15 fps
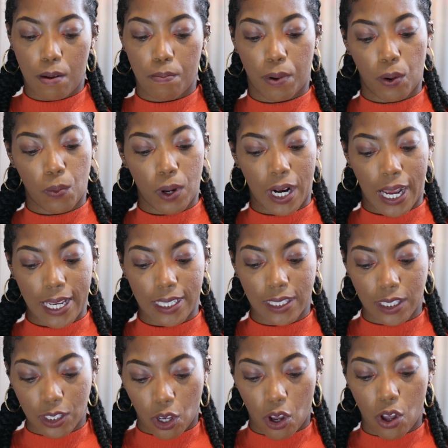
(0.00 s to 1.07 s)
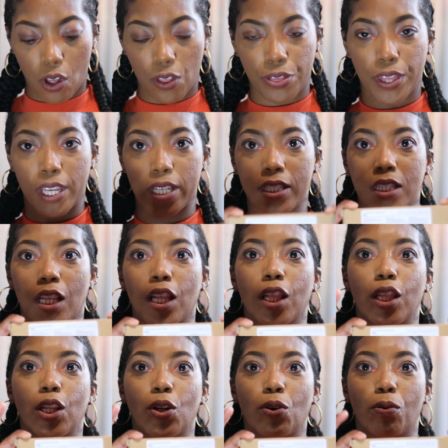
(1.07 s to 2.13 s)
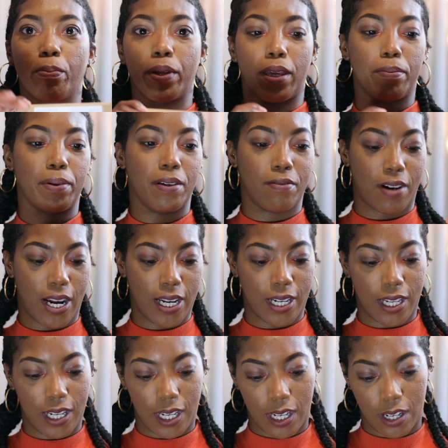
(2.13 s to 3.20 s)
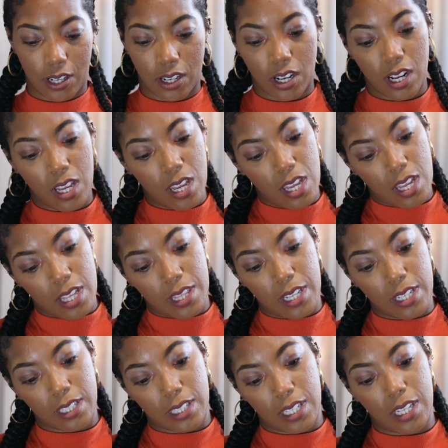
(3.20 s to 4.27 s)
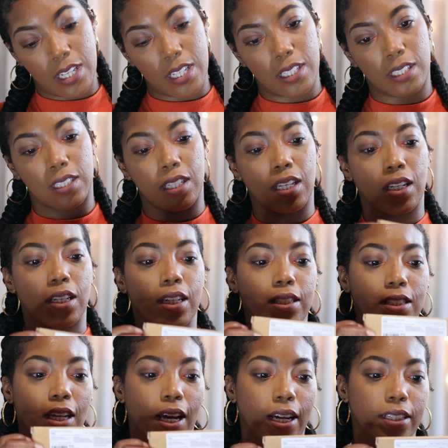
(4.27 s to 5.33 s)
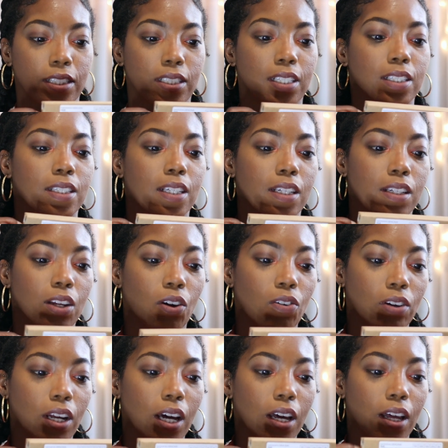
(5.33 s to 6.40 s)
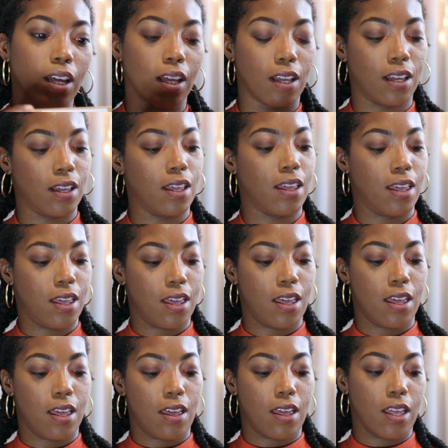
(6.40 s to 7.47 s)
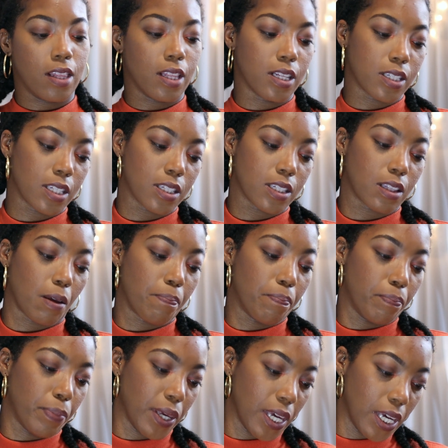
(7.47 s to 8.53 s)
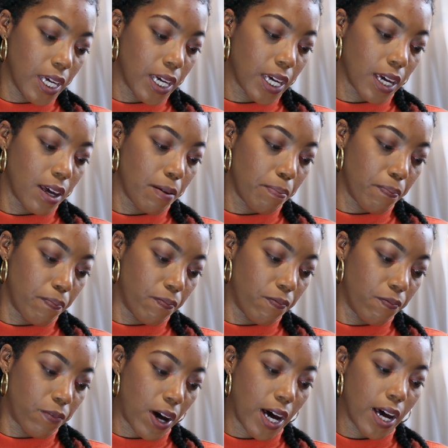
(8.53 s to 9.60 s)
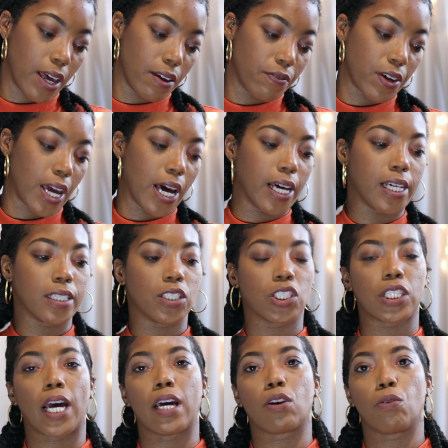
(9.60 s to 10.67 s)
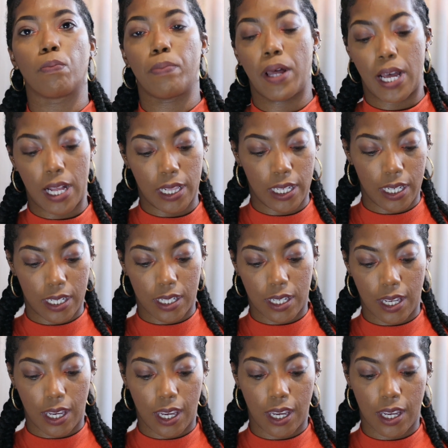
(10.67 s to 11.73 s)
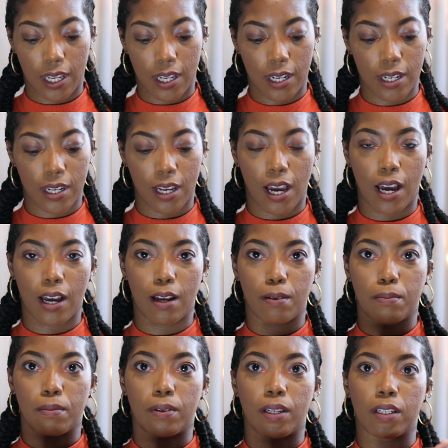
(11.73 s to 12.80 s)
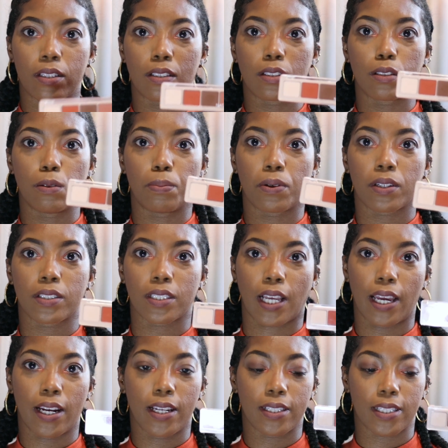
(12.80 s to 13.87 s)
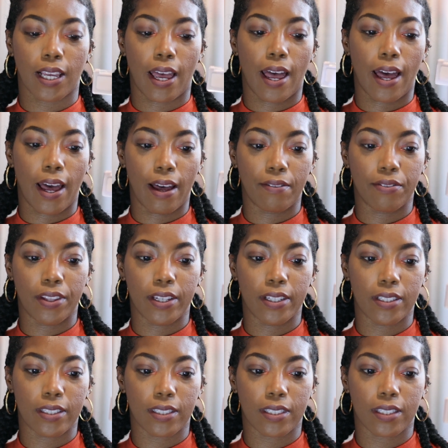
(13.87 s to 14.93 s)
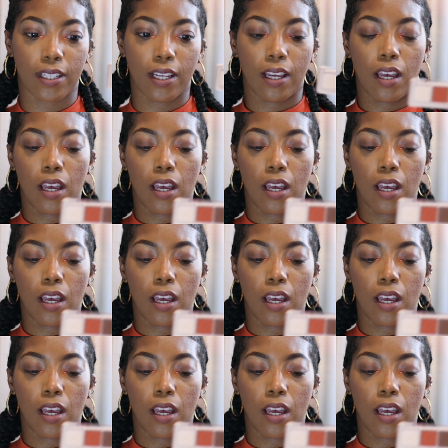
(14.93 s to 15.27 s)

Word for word: But when I saw this little baby right here, this is the Natasha Denona this is the Peak 5 Eyeshadow Palette, and I'm super excited to have this.